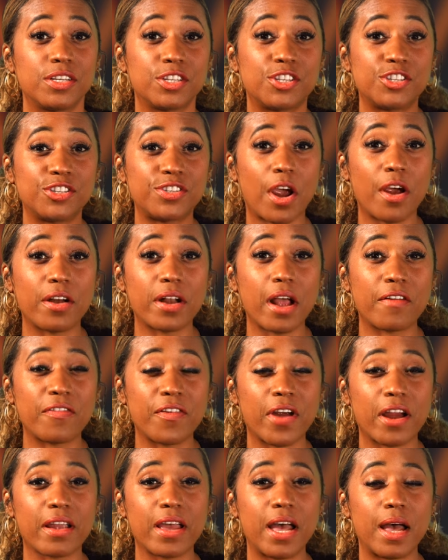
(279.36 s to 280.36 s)
To start
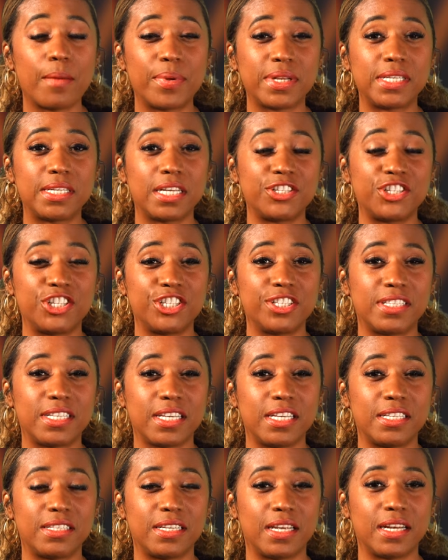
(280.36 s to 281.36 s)
off our competition
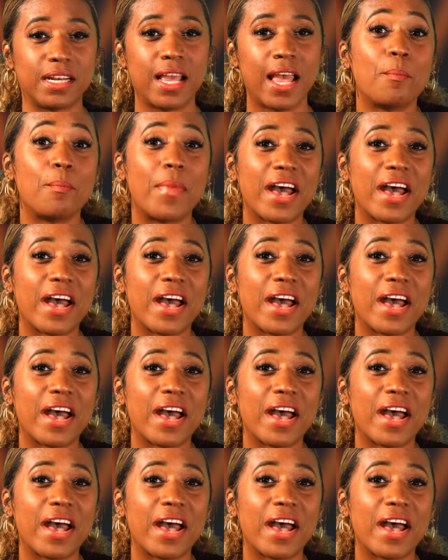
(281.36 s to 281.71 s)
season,